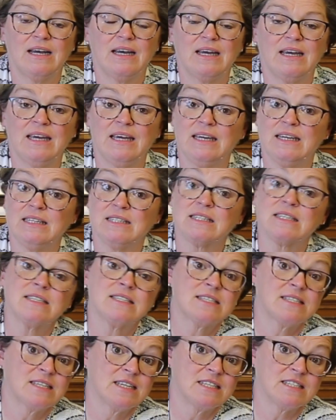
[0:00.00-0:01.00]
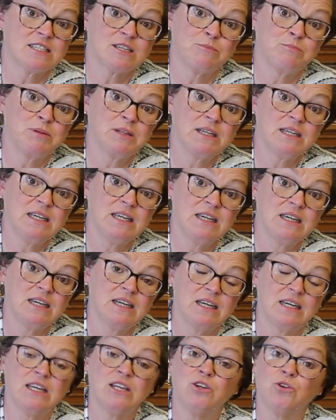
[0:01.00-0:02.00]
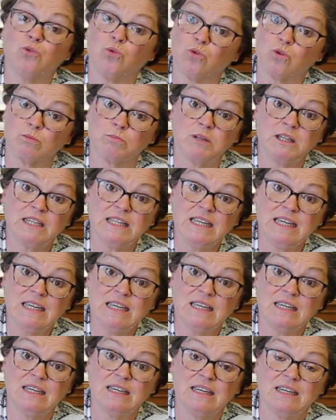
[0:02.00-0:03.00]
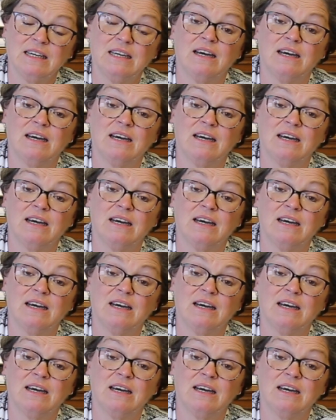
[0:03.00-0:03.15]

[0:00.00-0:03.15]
eat sensibly and normally